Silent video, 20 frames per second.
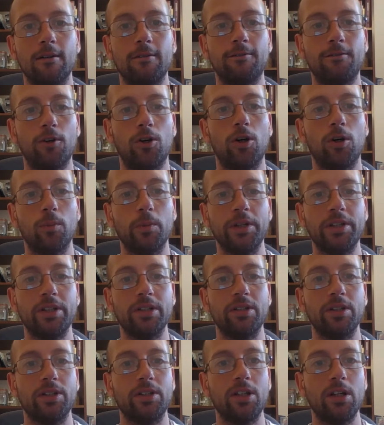form, which
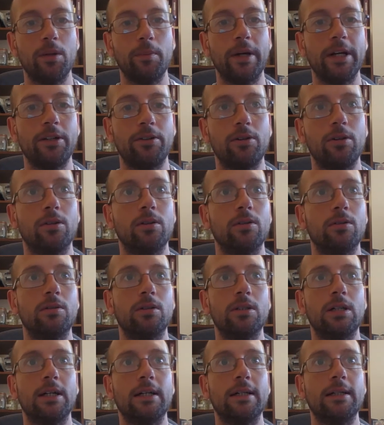is a
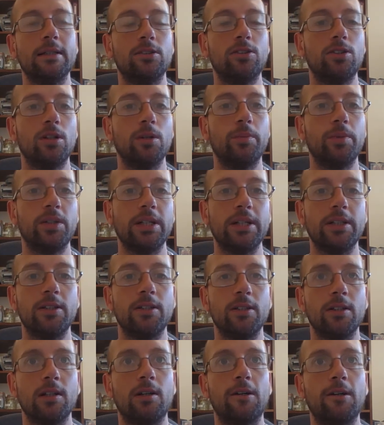geometrical
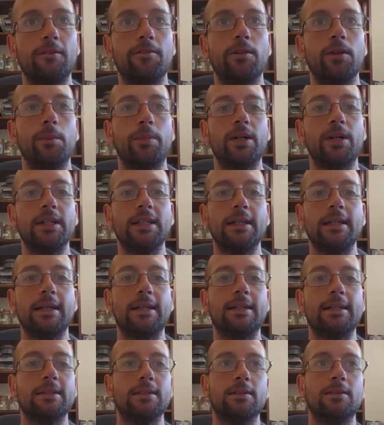interpretation of the body
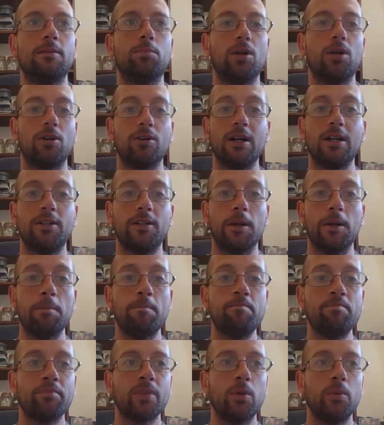and progression,
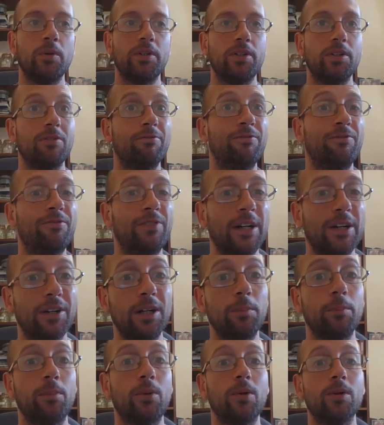which is
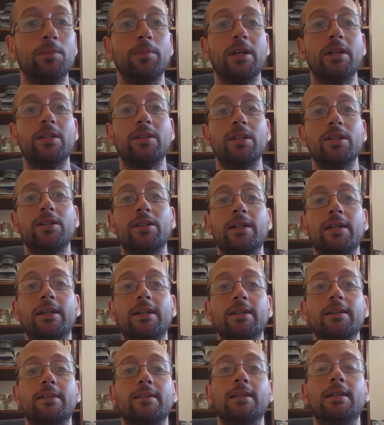very important because it
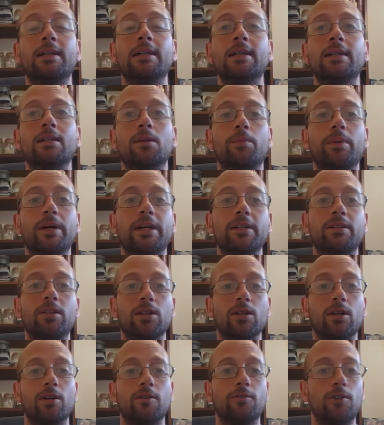starts the
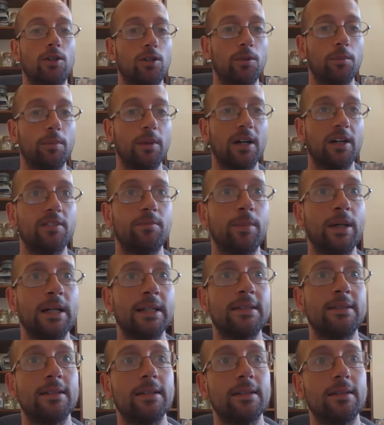basic of all
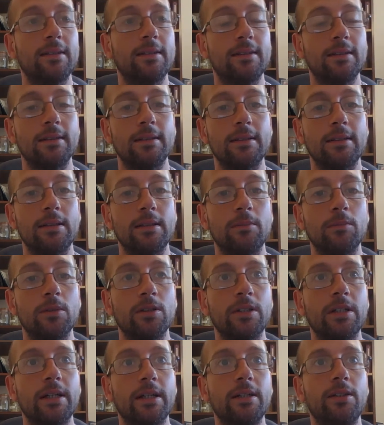mathematics.
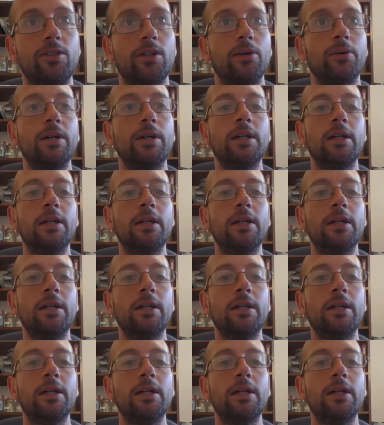Okay, so